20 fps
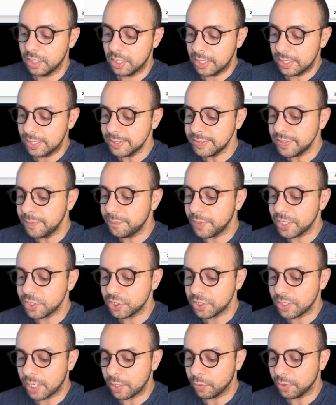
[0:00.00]
Let's
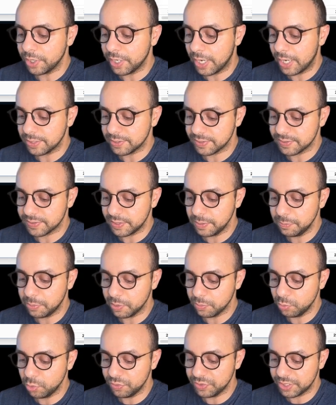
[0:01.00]
imagine I want to add a simple
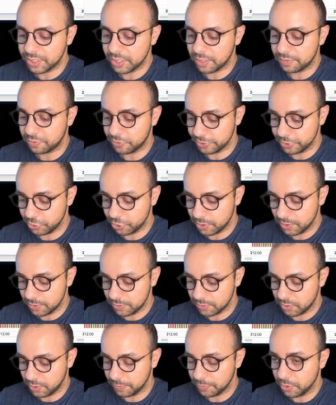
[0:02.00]
moving average,
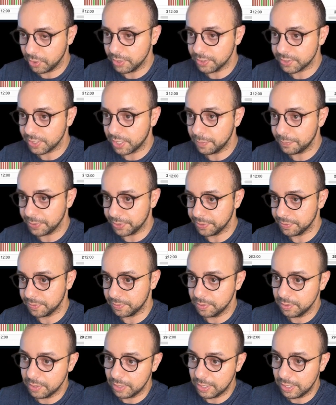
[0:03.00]
so I'm going to type it,
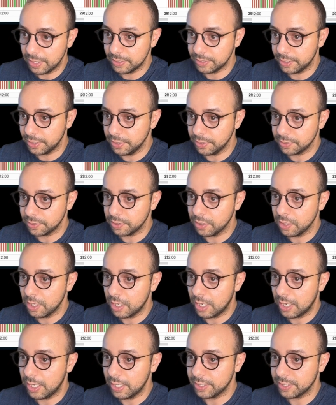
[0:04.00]
and here
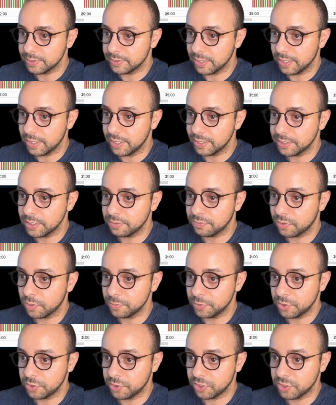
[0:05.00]
I can select it from
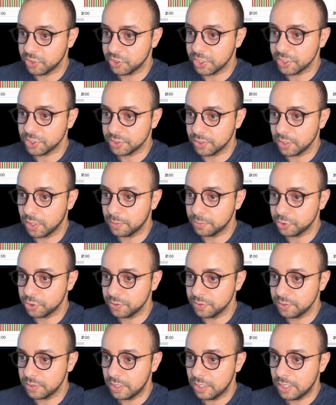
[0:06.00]
the suggested
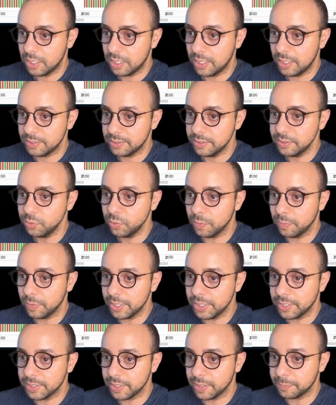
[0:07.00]
options, and this will
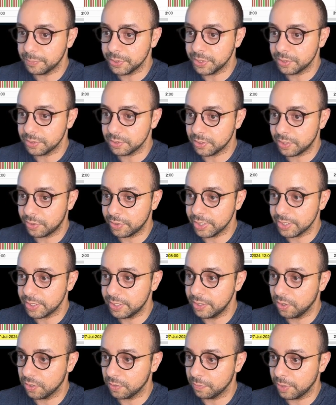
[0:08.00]
make it appear directly
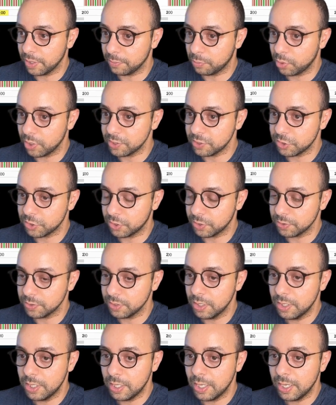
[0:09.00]
on my price chart,
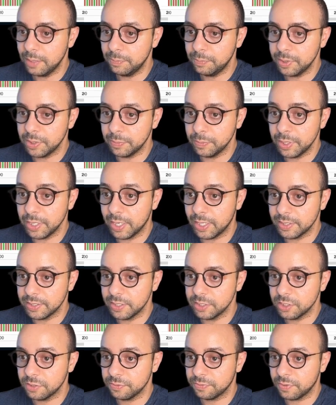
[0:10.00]
helping me
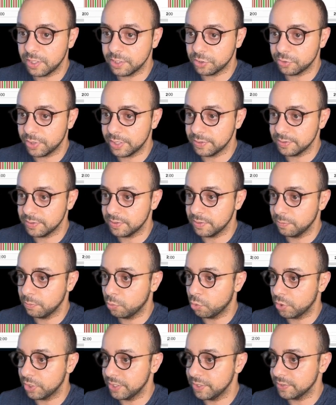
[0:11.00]
identify trends
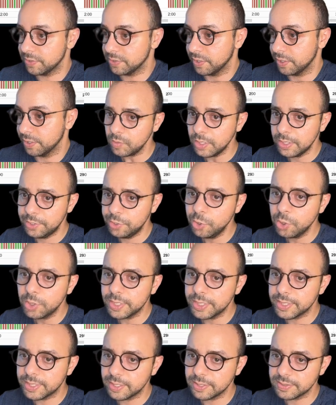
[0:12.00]
more easily. You
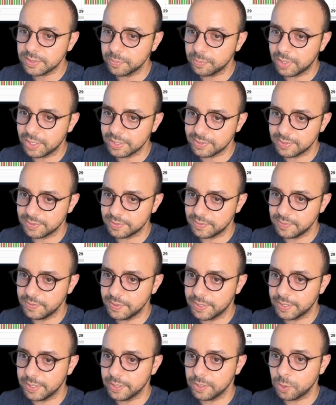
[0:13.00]
can customize this
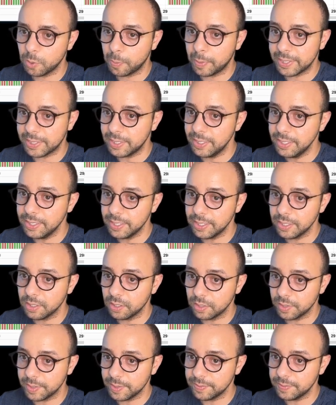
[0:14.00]
indicator by clicking
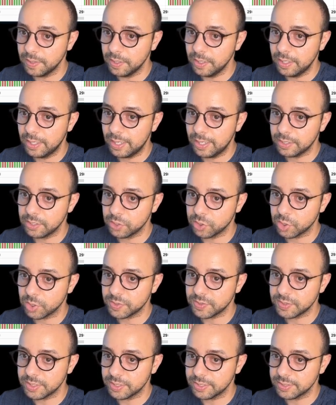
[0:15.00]
on it and
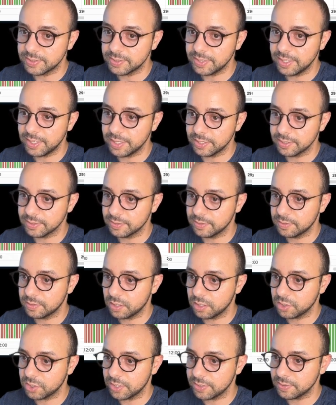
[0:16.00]
adjusting its settings,
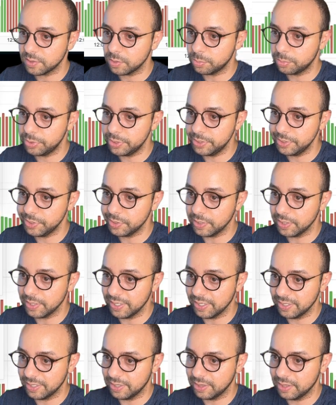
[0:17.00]
such as the period
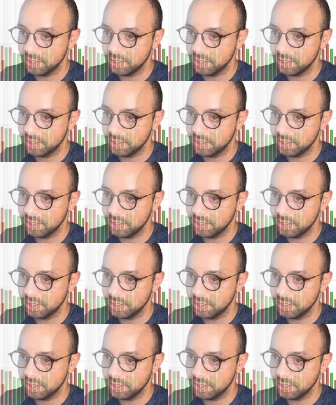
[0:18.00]
length.